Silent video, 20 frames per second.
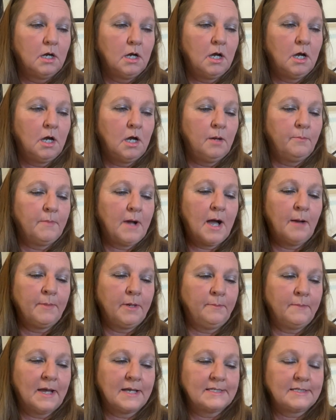Um, I
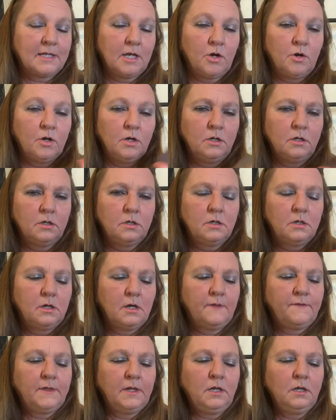mean mascara,
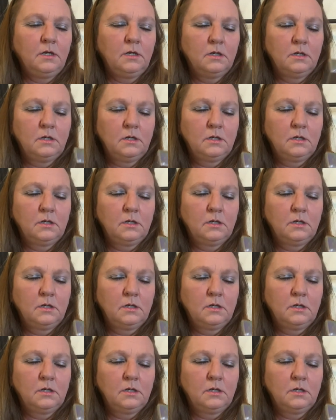I think.